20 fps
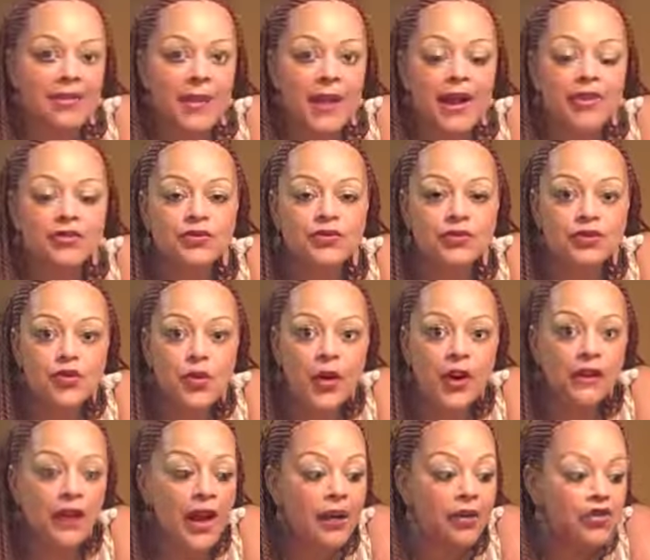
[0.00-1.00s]
about
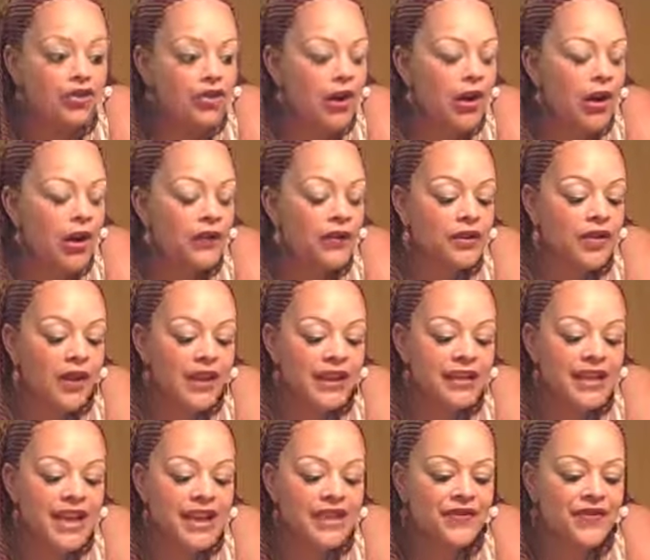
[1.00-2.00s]
12 hours or however long
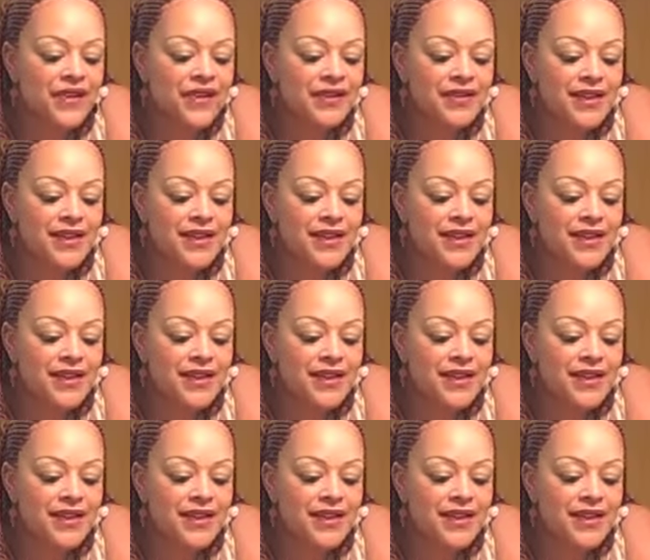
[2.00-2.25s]
it takes for these